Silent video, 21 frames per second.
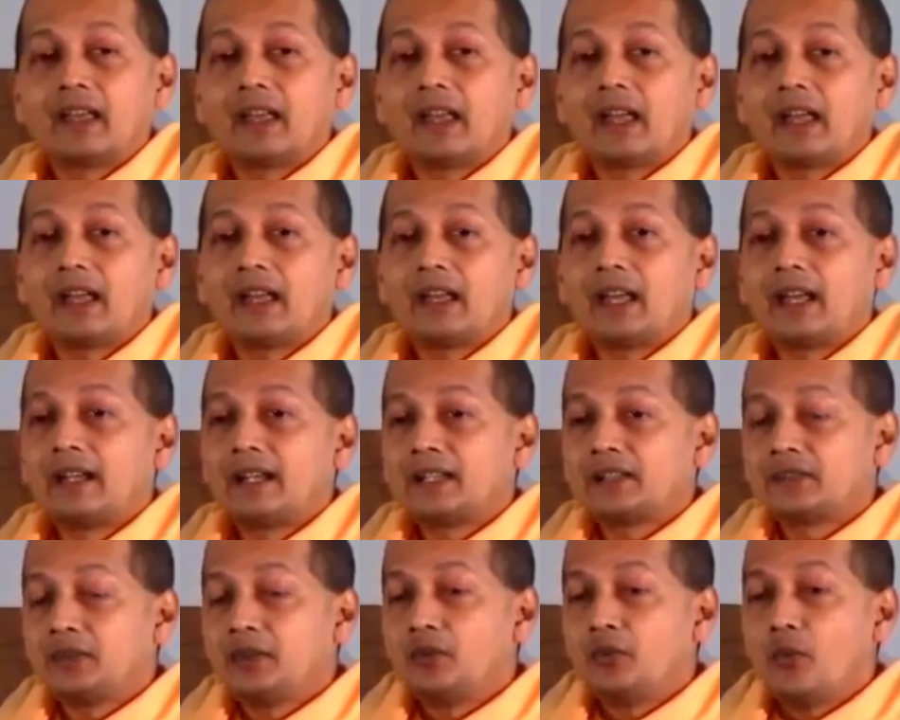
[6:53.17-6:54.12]
And
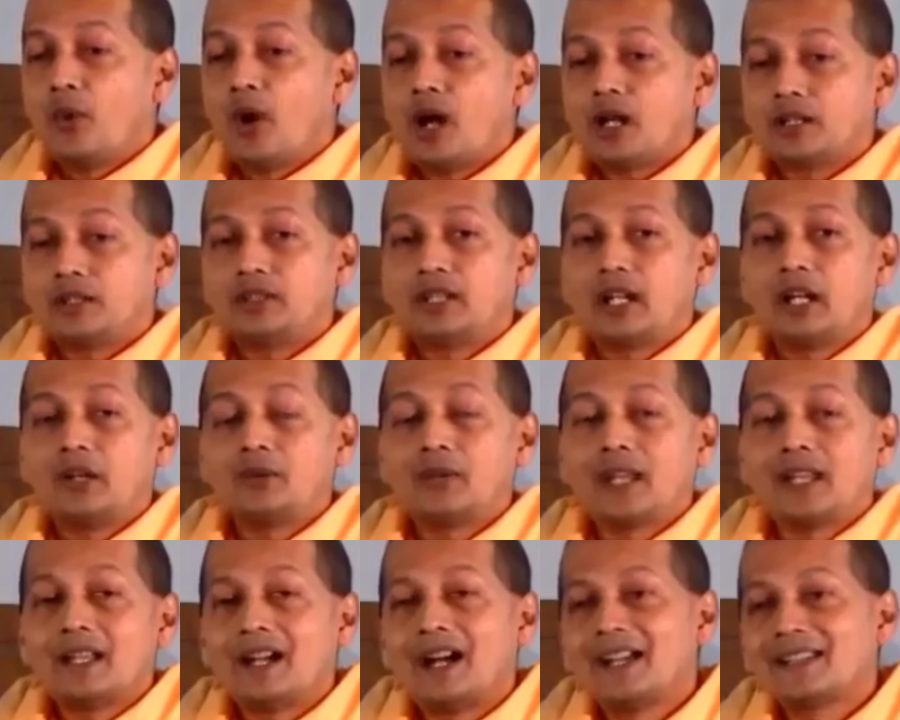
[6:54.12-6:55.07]
as we walked down,
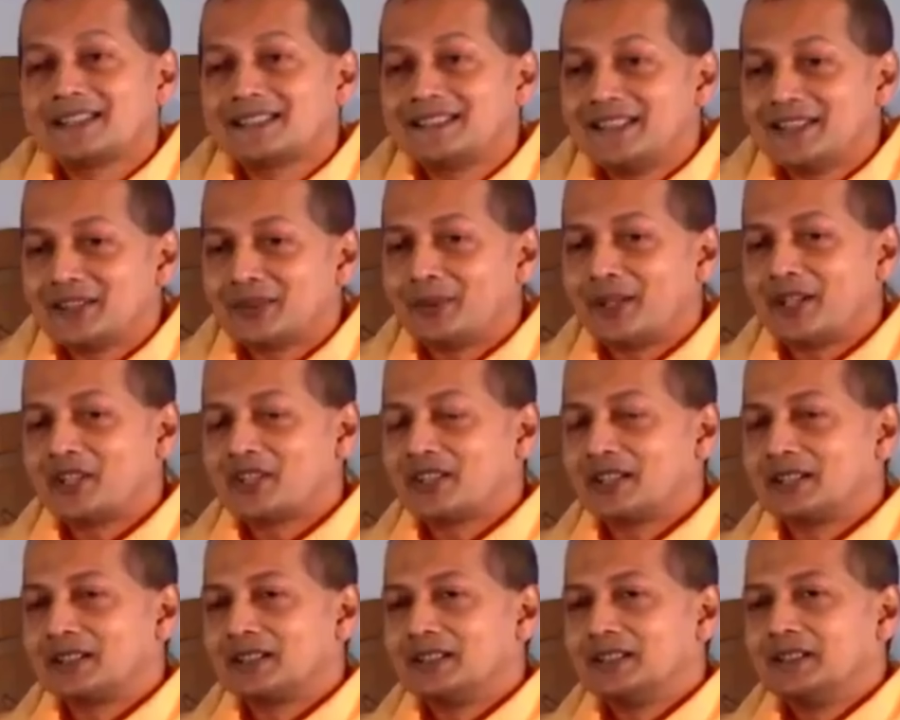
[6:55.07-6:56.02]
I asked this
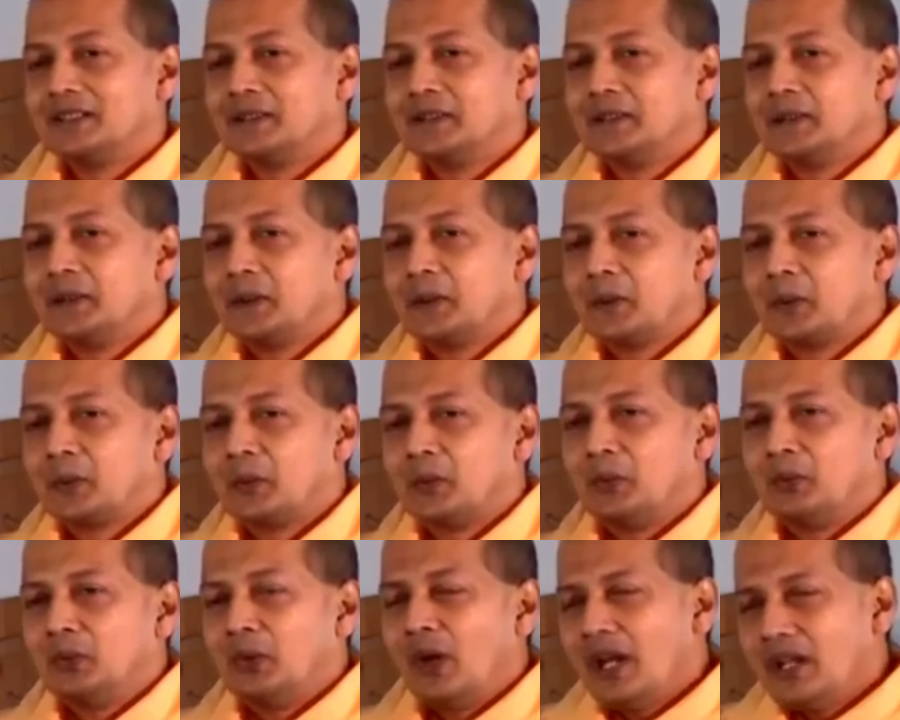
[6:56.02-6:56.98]
question.
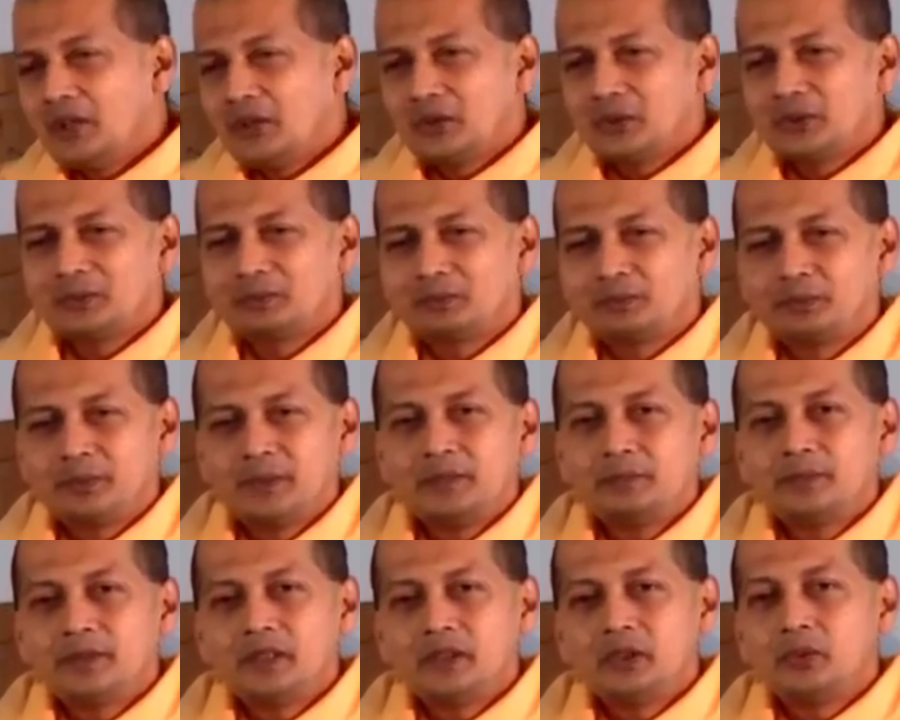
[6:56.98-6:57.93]
Why should
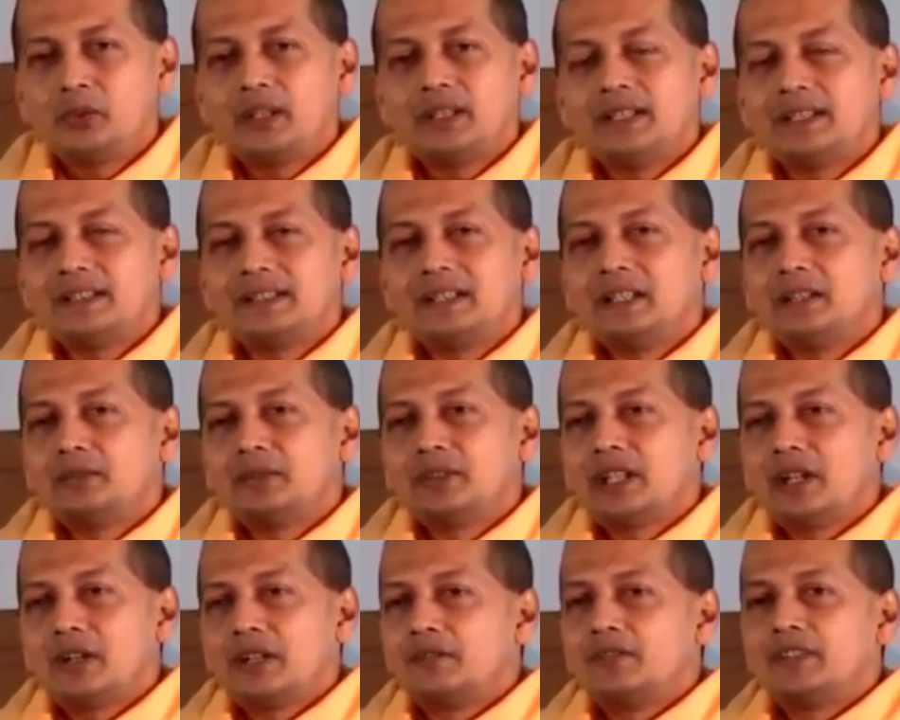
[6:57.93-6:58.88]
people do anything
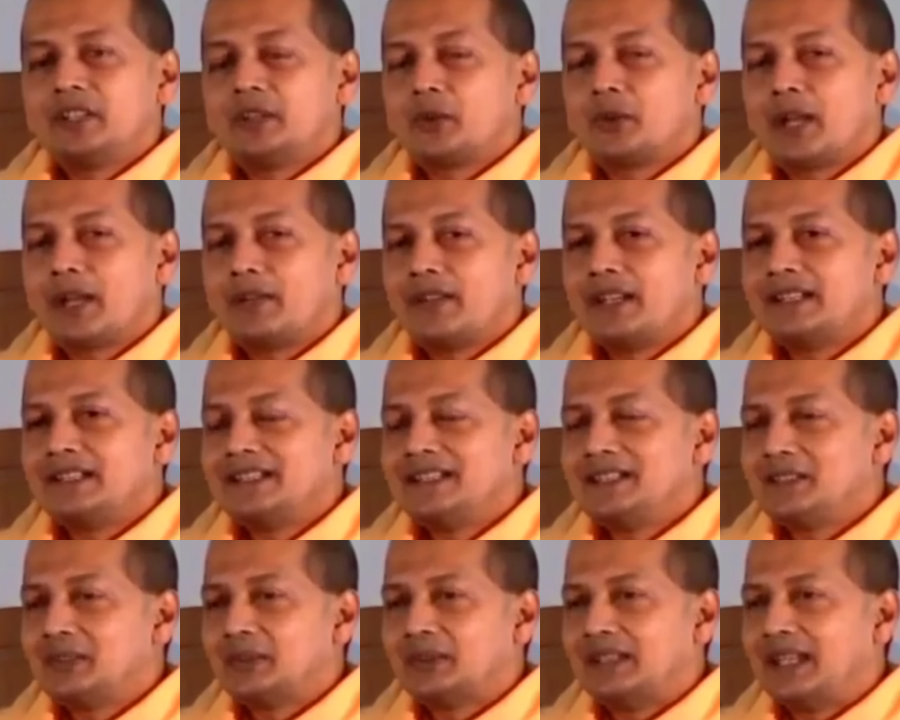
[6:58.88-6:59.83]
if they don't have
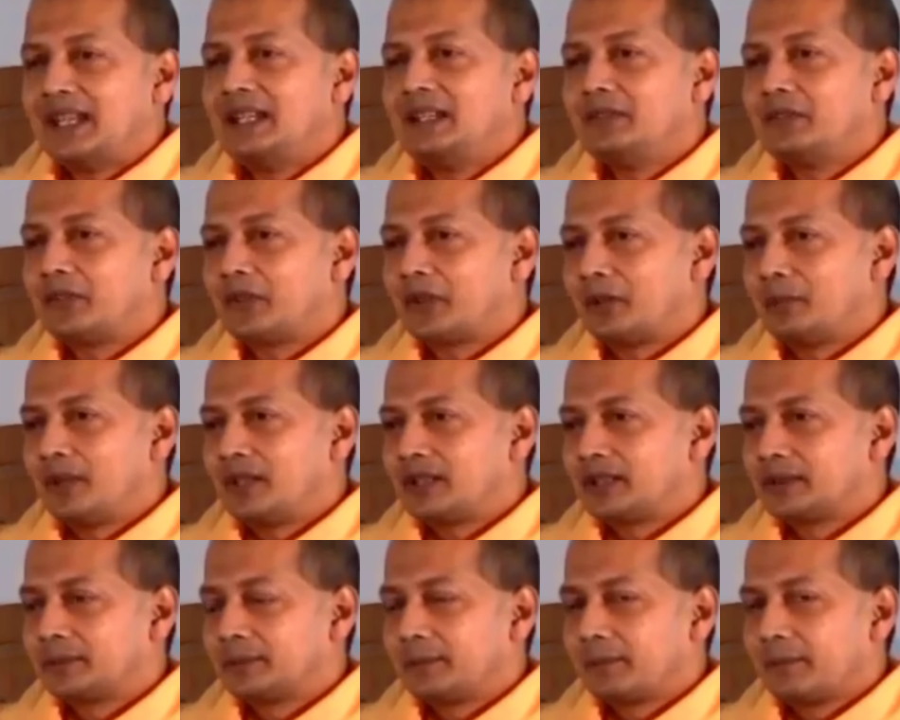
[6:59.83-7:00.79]
anything to gain from it?